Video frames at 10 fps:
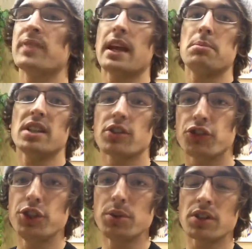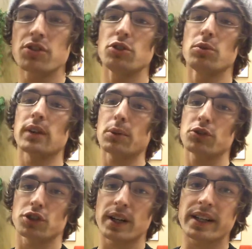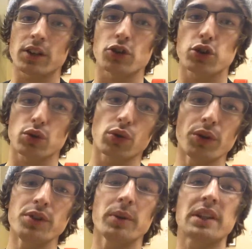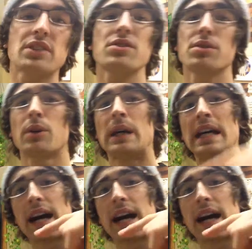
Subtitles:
And because you didn't do what I was trying to control you into do,